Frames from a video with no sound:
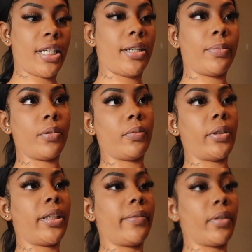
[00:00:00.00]
up or
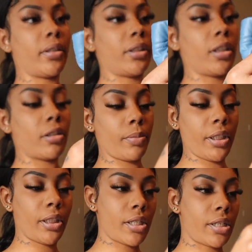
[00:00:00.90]
whatever the term
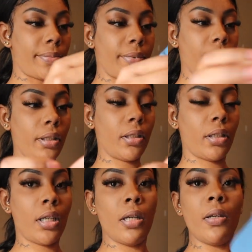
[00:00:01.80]
is, but
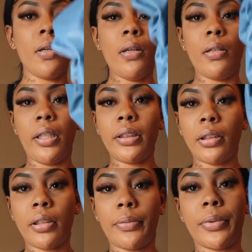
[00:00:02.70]
these
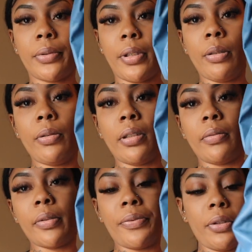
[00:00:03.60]
looked real cute in the
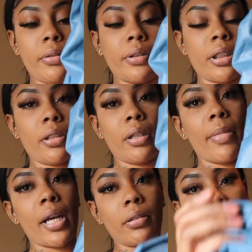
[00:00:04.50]
reviews and on the
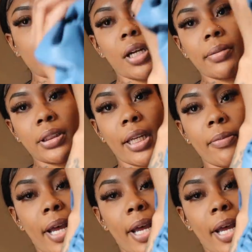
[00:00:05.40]
model, so I was like,